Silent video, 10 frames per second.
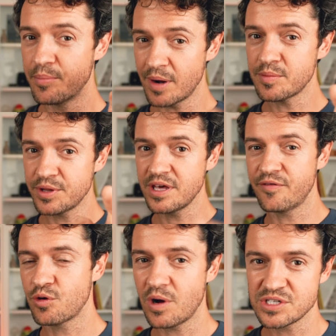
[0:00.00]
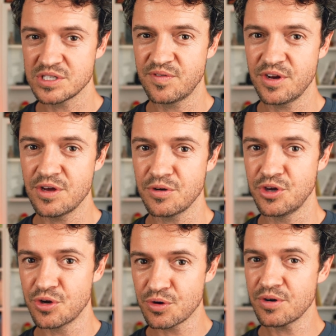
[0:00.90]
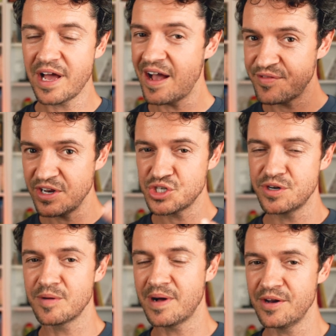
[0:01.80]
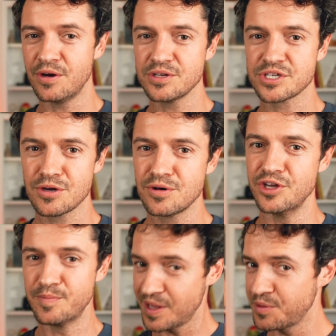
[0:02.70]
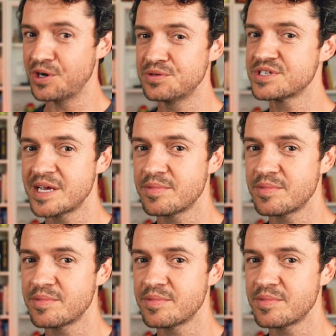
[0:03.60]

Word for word: Probably if you're watching this video, you have that engineering mind also, and you probably want to do the same